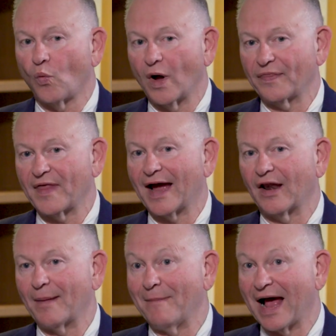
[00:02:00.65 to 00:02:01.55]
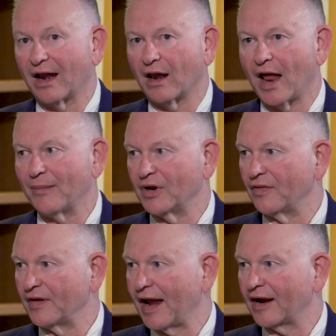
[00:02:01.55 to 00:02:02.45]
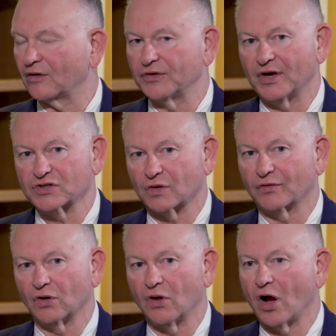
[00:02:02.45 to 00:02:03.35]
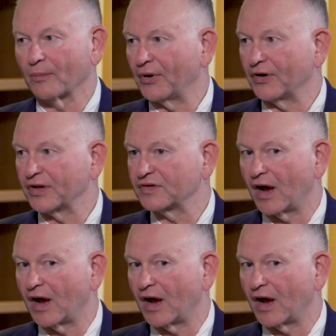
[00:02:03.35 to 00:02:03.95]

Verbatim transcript: what that malalignment in the ankle does over a long period of